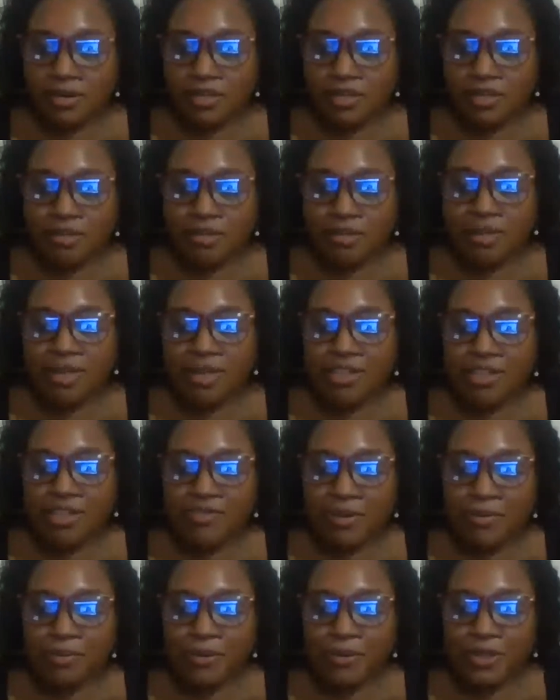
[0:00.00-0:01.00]
Shamika
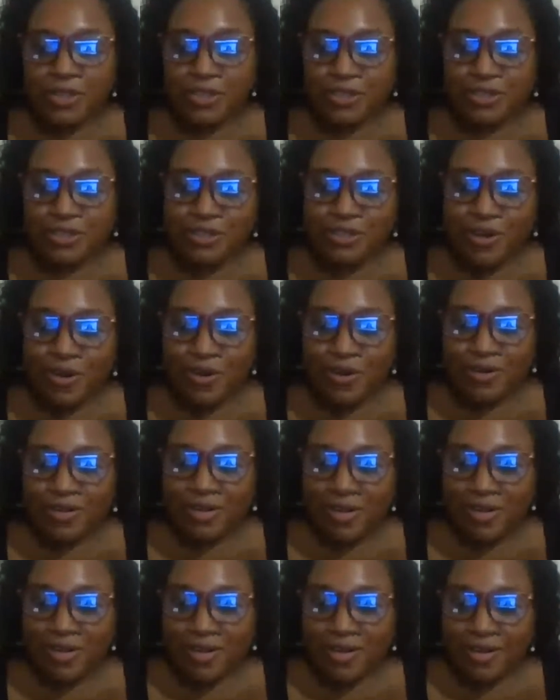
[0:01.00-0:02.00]
is from
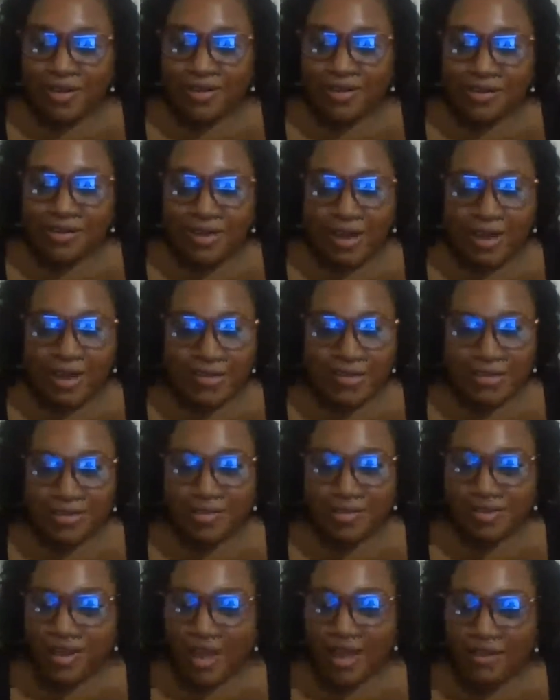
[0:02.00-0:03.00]
Princeton. Nice
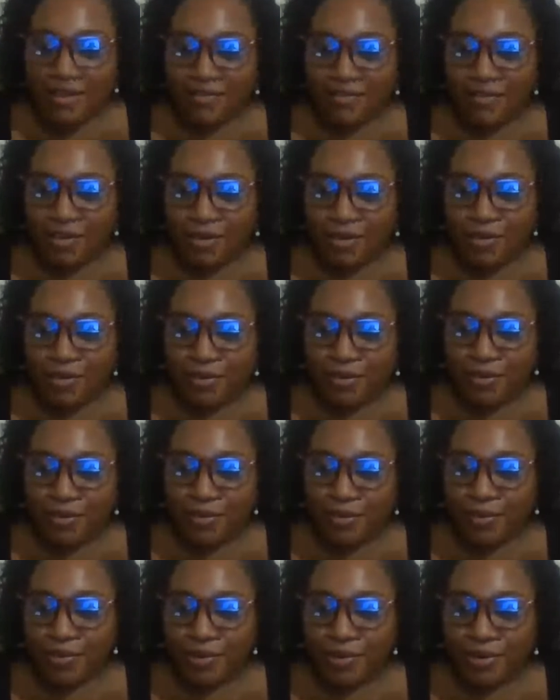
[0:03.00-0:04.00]
to have you.
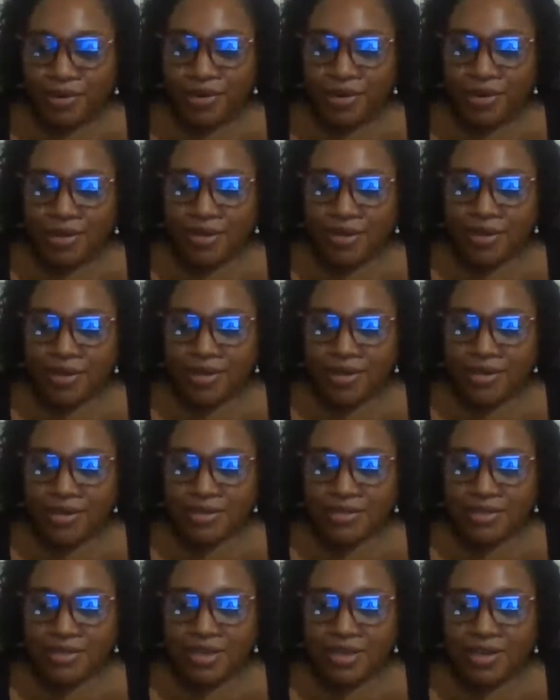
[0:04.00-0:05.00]

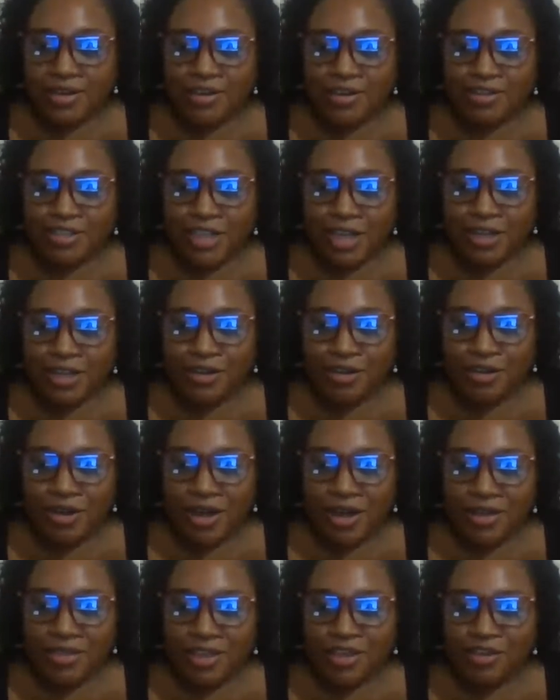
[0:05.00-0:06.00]
Tiki, you
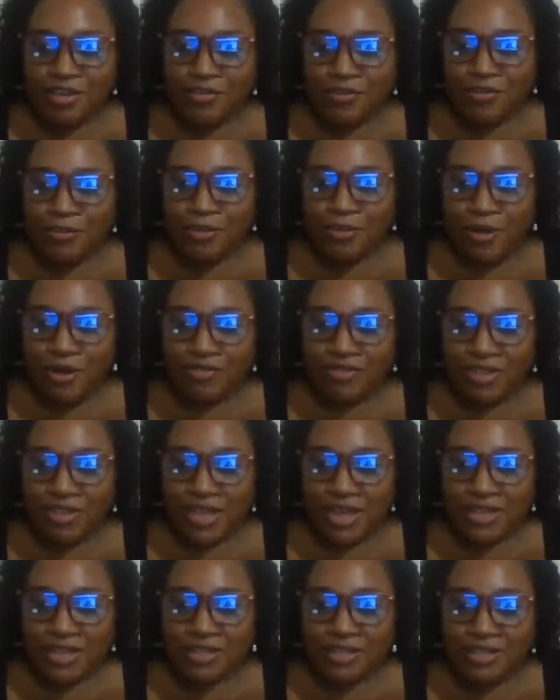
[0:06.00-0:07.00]
said I think you're from
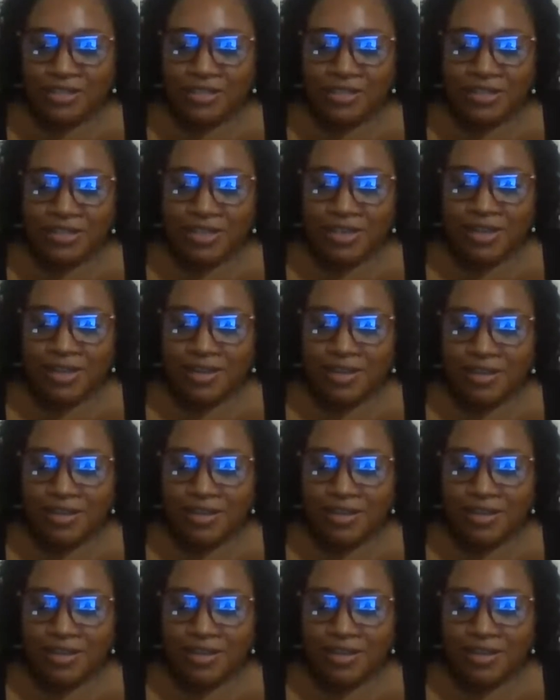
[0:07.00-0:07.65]
Providence.